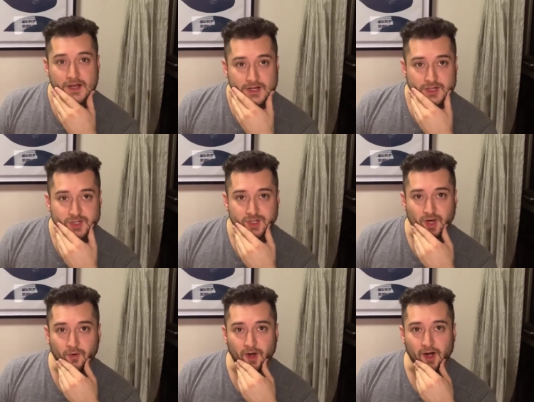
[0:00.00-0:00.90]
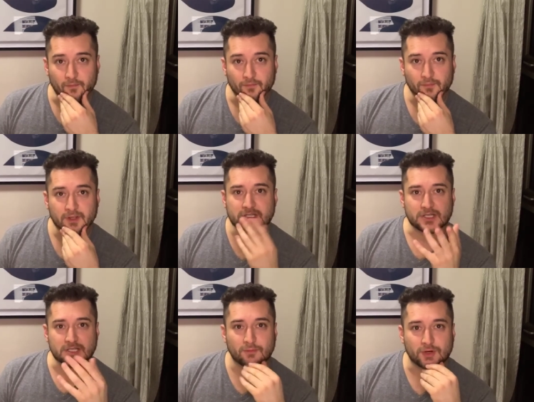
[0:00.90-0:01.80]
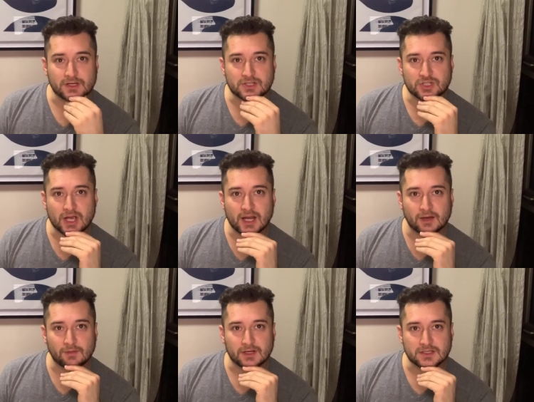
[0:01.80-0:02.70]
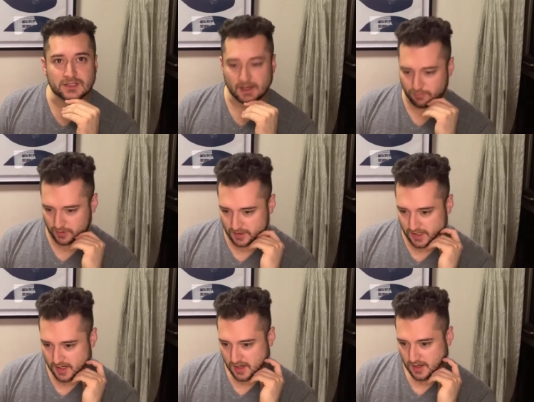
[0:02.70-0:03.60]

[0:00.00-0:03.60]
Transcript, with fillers: So um, let's see, someone is chatting me separately.